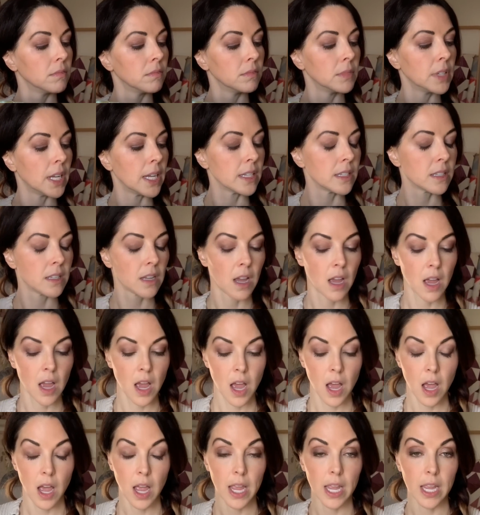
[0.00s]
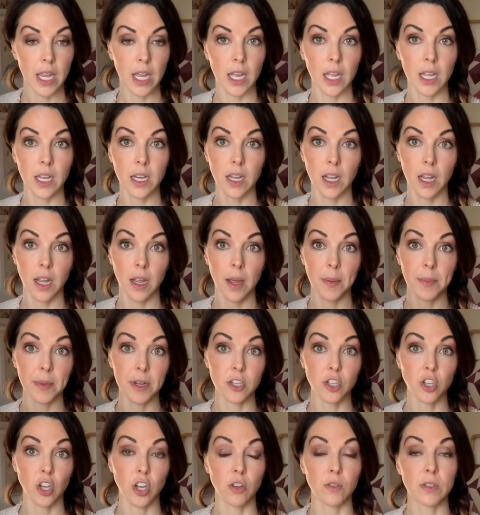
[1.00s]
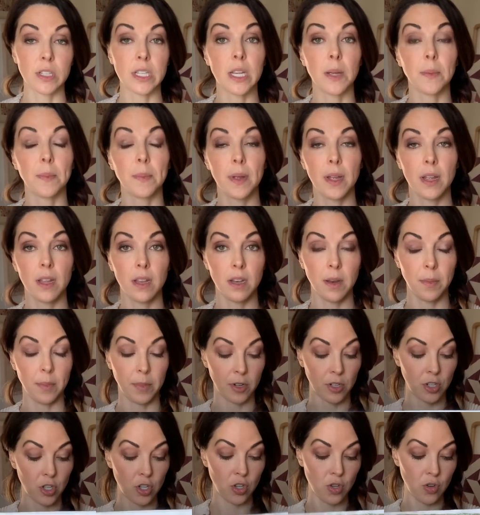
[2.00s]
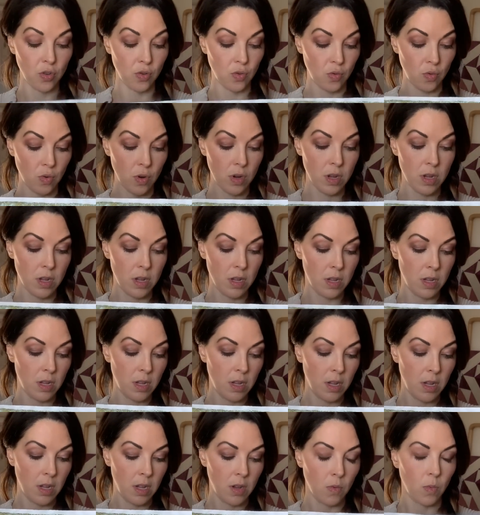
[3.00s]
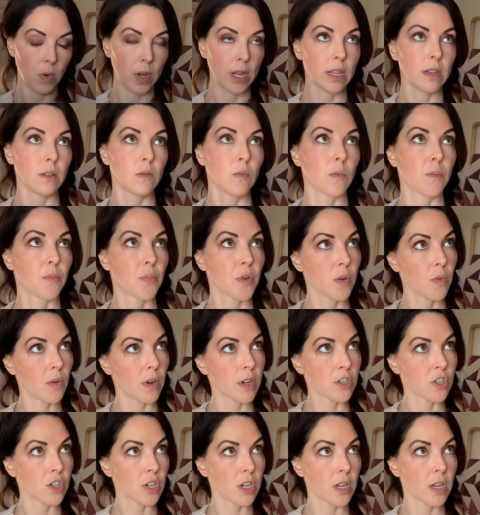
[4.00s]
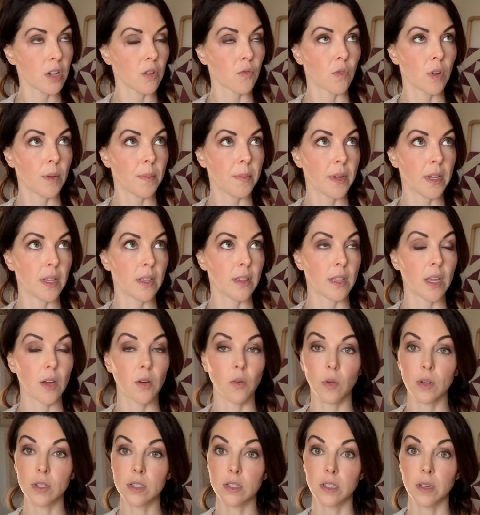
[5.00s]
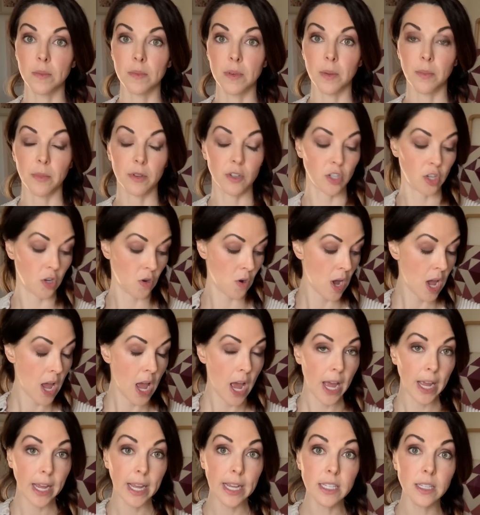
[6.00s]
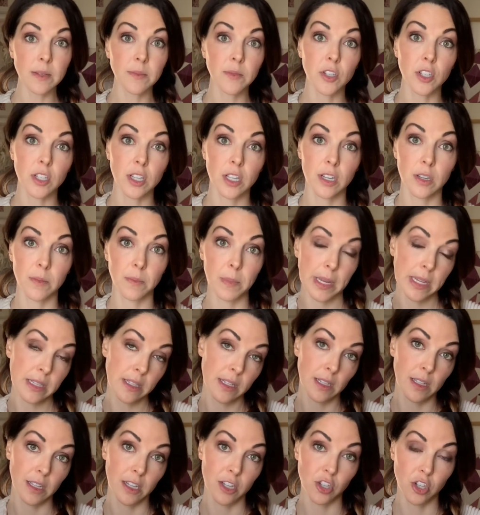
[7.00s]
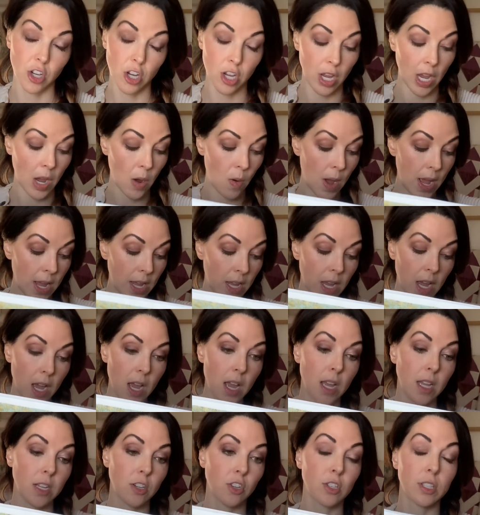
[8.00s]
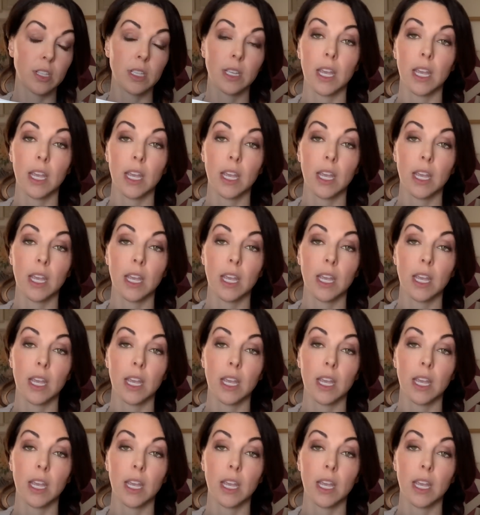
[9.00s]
Nice. And I'm gonna show you tip number 2. Wait, pre-washing, ripping, that was tip number 2. I guess I'm just gonna basically show you how I cut, just in